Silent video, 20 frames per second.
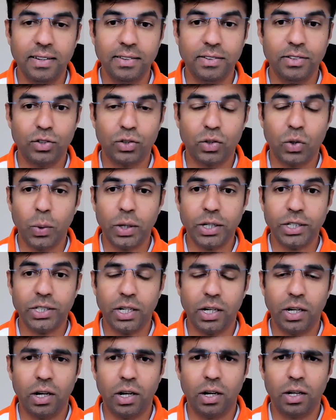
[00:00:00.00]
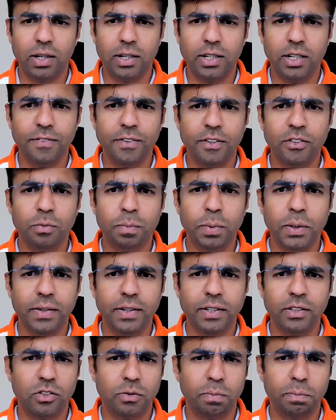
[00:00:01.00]
There's this question, the difference
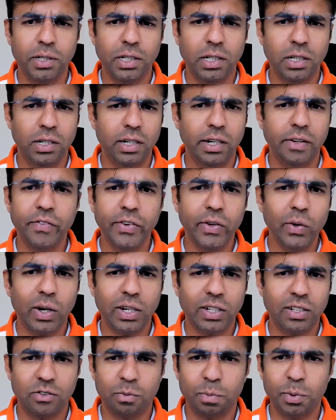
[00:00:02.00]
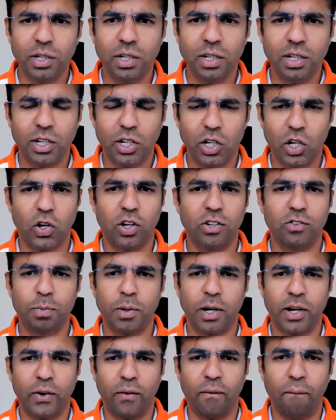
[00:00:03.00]
between sprint review and sprint
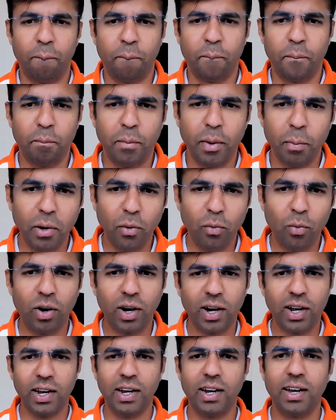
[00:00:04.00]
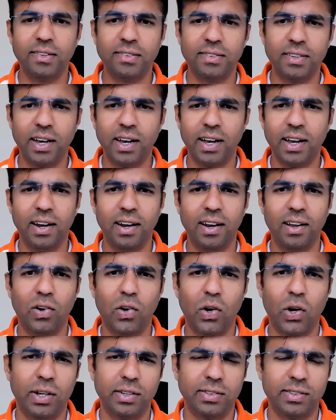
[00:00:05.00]
retrospective. People work in Agile
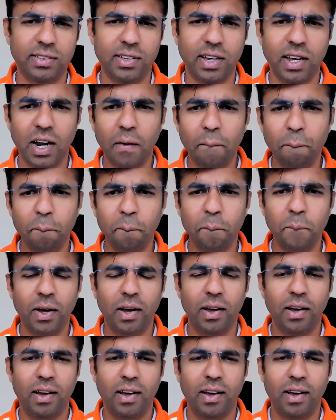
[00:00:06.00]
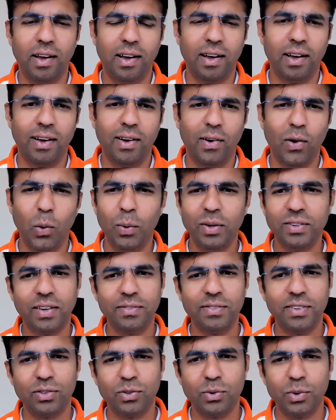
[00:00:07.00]
or a Scrum always
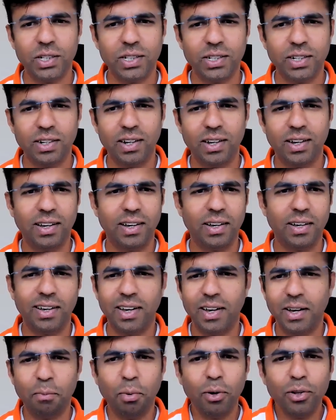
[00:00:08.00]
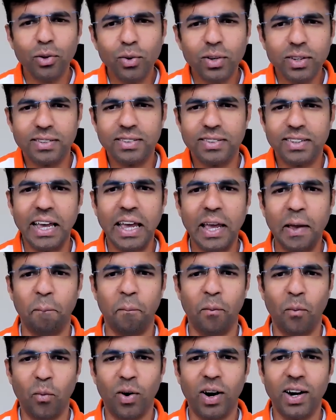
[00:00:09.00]
have this question, both look
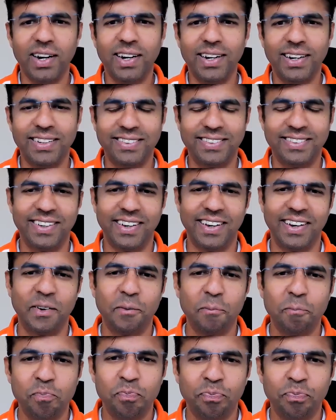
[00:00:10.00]
same, what it is there.